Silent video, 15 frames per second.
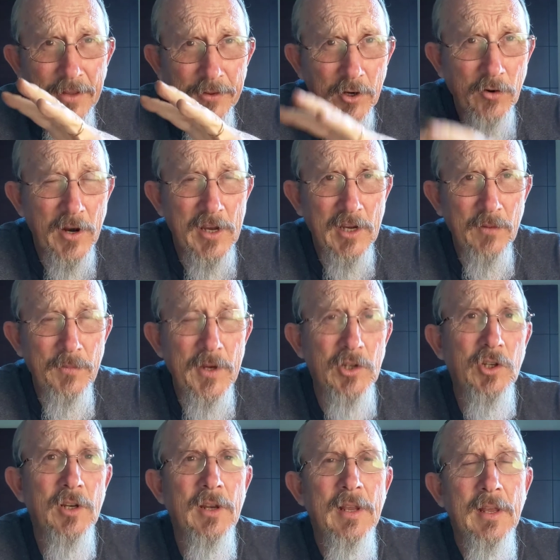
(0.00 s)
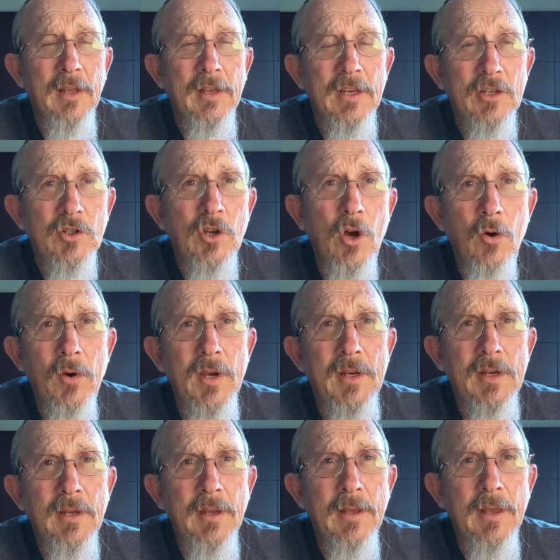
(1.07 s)
the Great Commission is
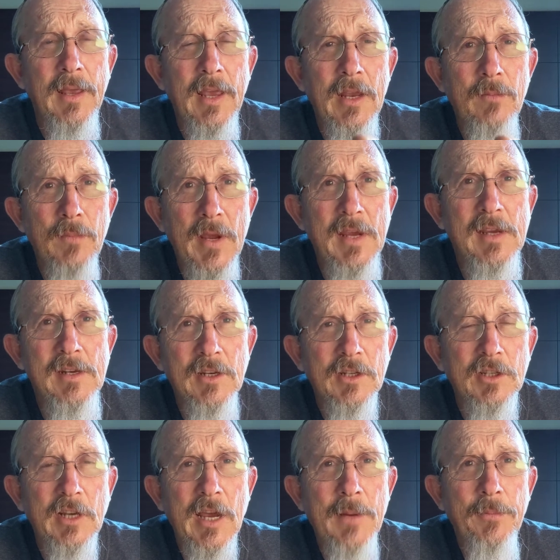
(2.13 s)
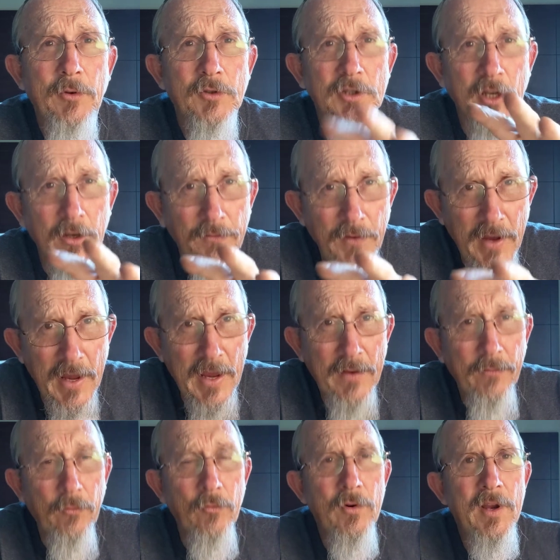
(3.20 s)
going and making disciples of
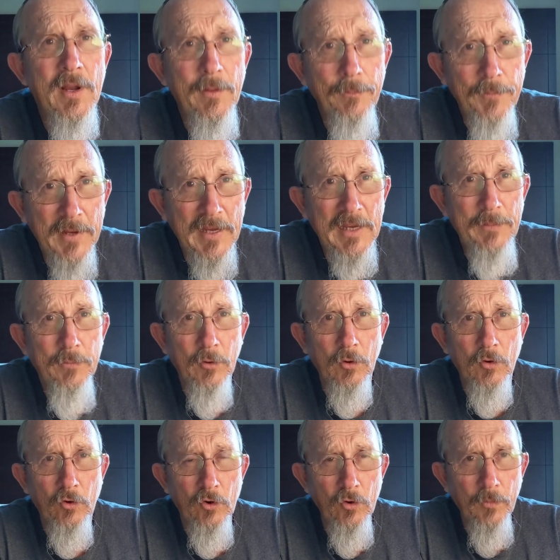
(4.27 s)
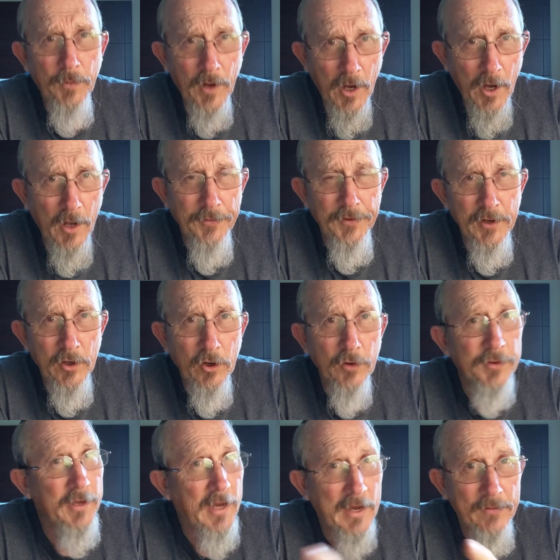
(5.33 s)
every people group on the
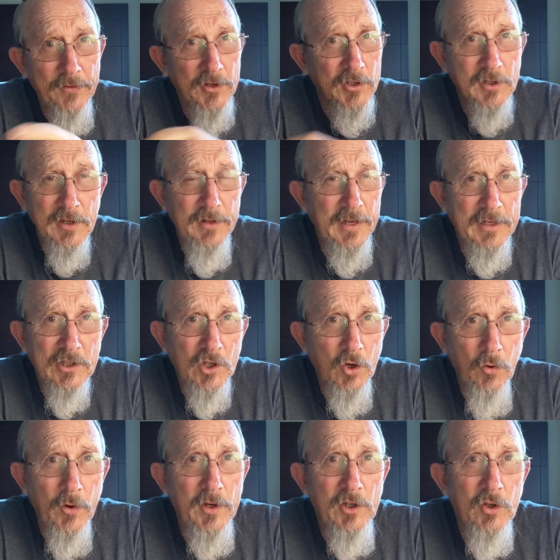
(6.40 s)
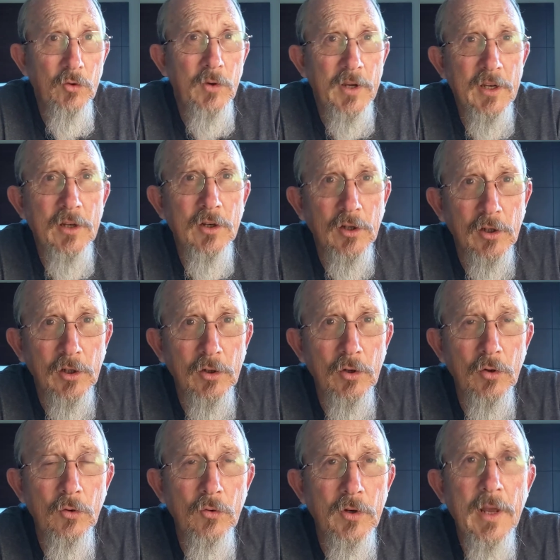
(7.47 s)
earth. Obviously, that's going to
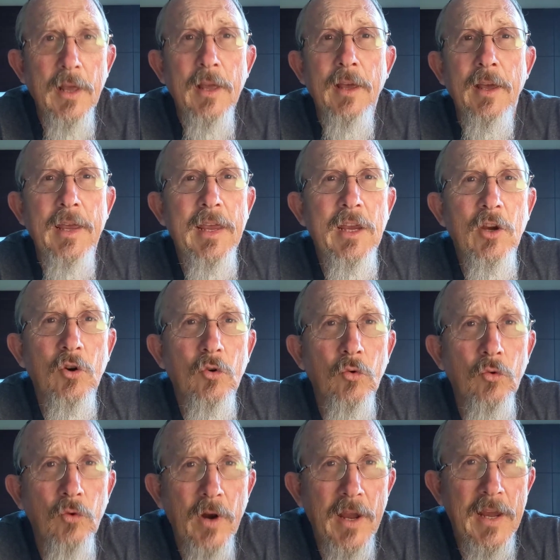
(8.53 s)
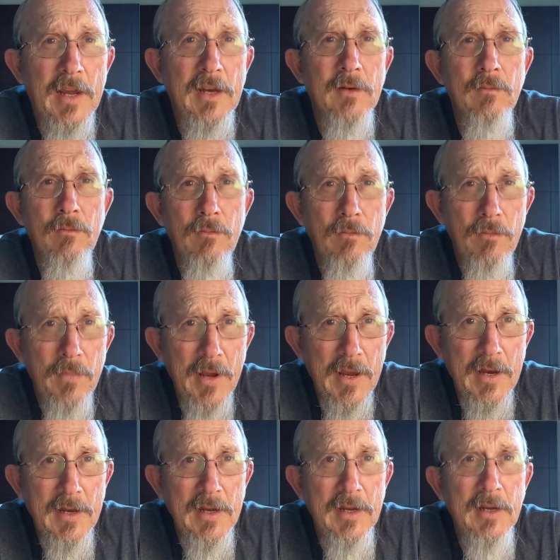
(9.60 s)
include a great
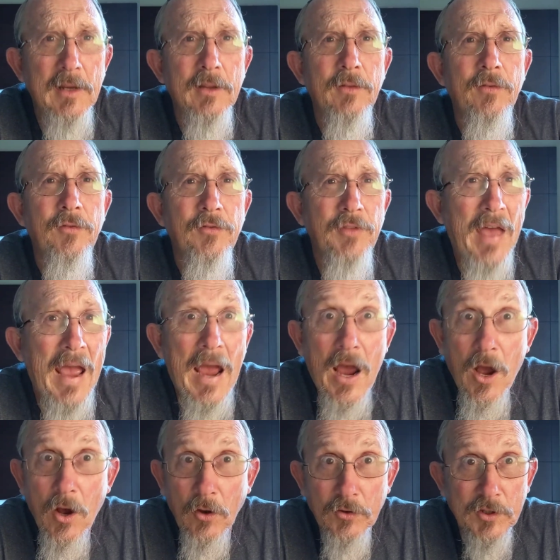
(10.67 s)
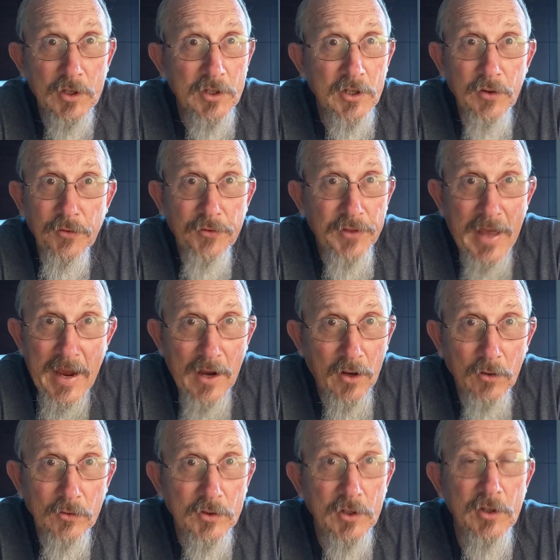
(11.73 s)
many thousands and
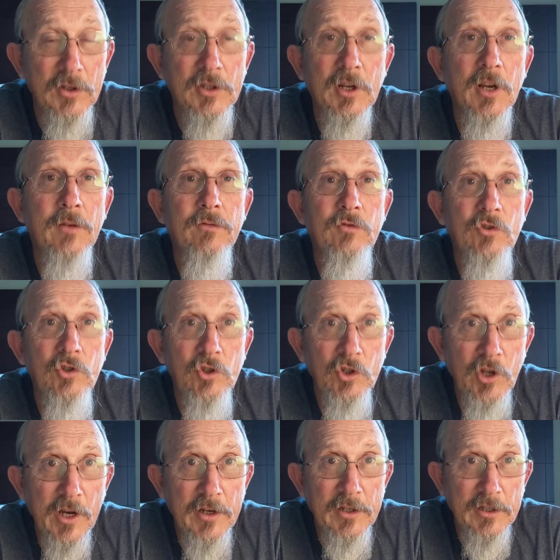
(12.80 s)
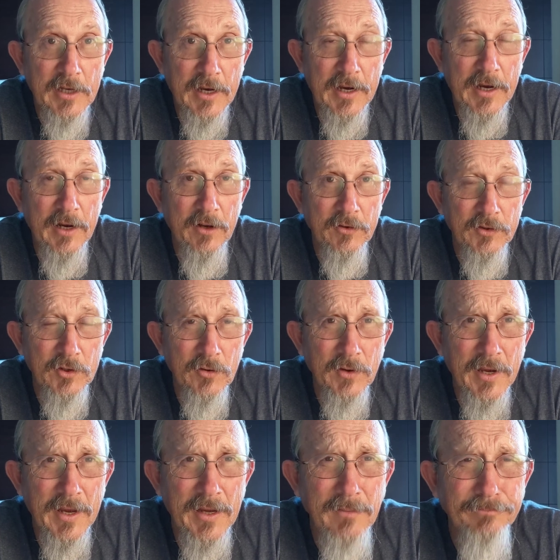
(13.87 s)
thousands of Gentiles,
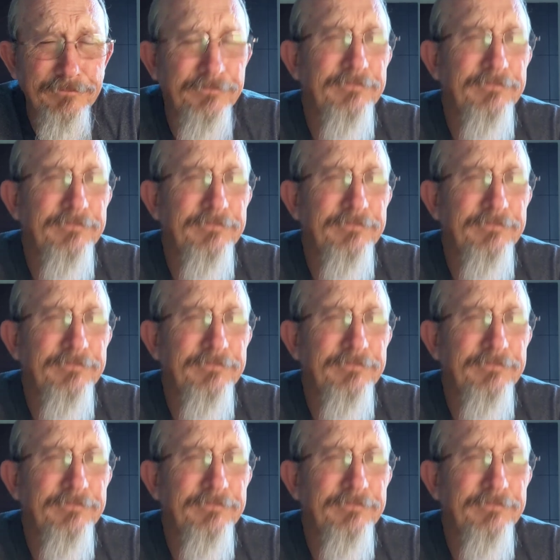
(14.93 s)
okay?